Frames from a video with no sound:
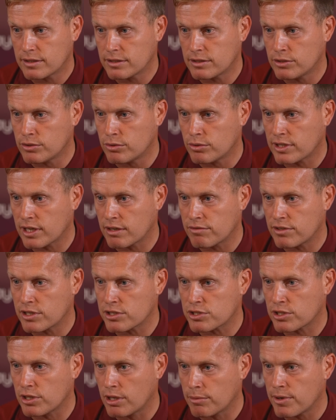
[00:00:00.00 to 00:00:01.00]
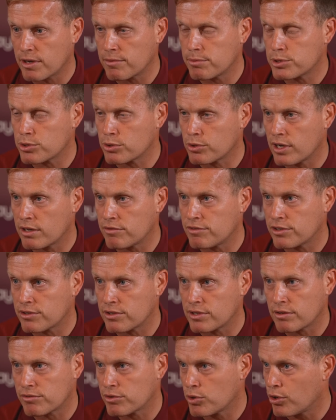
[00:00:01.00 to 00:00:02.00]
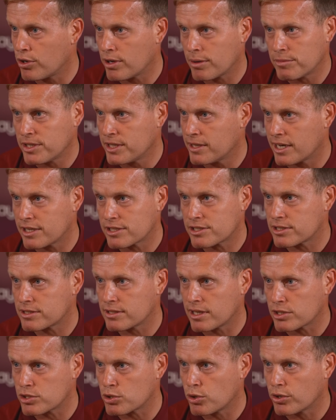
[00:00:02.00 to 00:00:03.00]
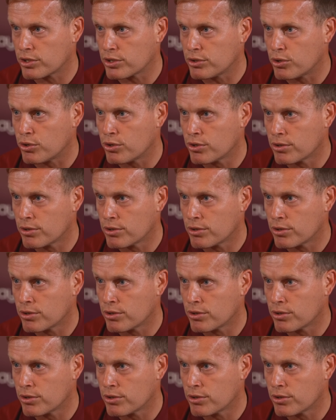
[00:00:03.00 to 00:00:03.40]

you know, give this club absolutely everything I've got. I mean, that's all I can do.